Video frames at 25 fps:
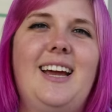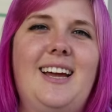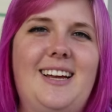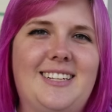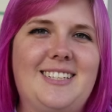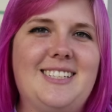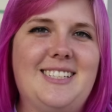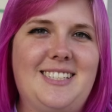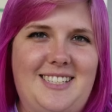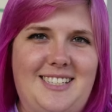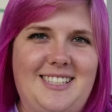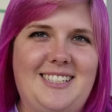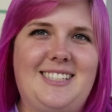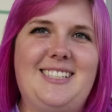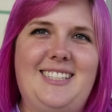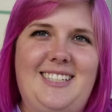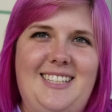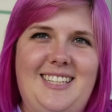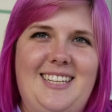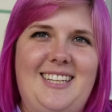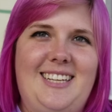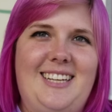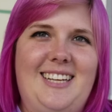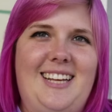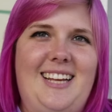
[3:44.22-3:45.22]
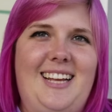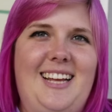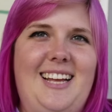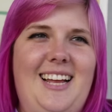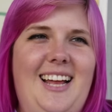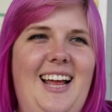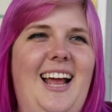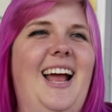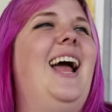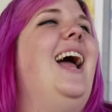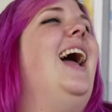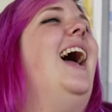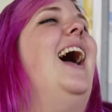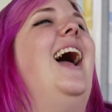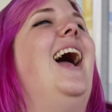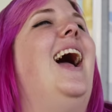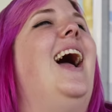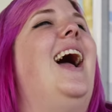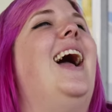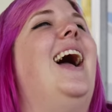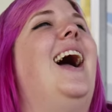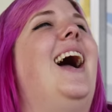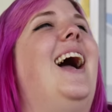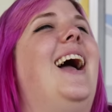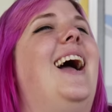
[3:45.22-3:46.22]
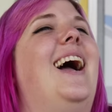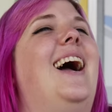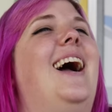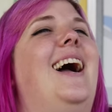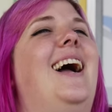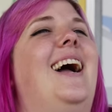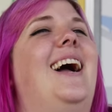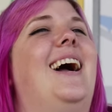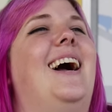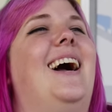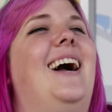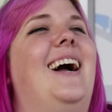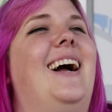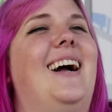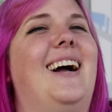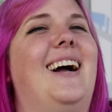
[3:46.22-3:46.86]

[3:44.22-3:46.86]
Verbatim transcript: Yes. It did come out of a vending machine after all.